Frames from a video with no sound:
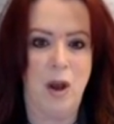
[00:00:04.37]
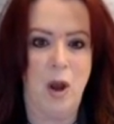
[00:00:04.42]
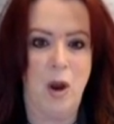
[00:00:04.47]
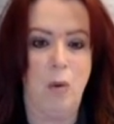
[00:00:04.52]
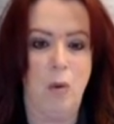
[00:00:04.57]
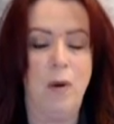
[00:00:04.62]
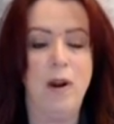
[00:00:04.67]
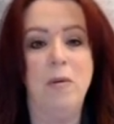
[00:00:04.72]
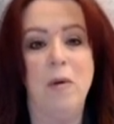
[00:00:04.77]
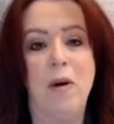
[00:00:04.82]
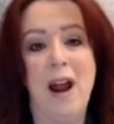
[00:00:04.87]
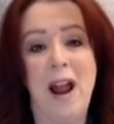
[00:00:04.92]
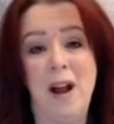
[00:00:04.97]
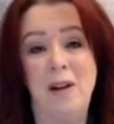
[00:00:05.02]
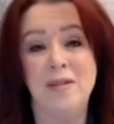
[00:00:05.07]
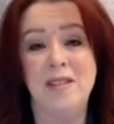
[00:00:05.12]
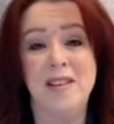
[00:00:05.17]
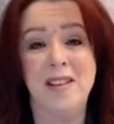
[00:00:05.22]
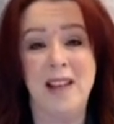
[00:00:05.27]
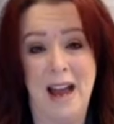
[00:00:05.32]
We were
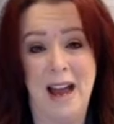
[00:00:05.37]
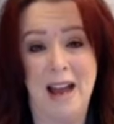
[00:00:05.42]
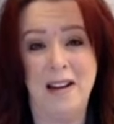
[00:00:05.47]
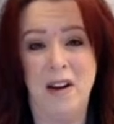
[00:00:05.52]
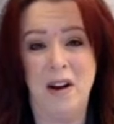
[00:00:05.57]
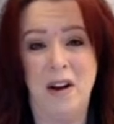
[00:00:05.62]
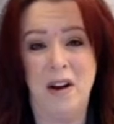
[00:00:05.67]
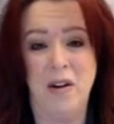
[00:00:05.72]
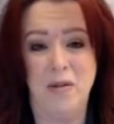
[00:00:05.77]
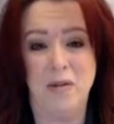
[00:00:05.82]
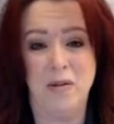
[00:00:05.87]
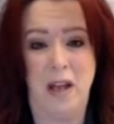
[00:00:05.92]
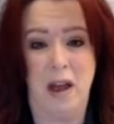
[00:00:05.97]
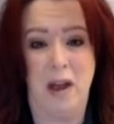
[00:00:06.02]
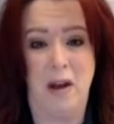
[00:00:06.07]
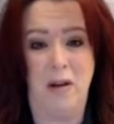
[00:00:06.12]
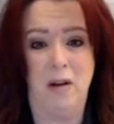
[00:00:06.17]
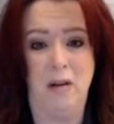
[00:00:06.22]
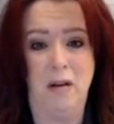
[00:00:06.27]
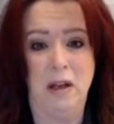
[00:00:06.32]
outside the
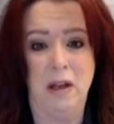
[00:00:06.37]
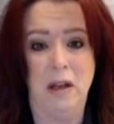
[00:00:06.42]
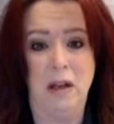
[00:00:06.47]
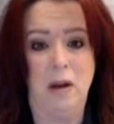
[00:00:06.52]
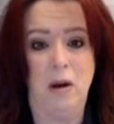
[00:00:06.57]
hotel,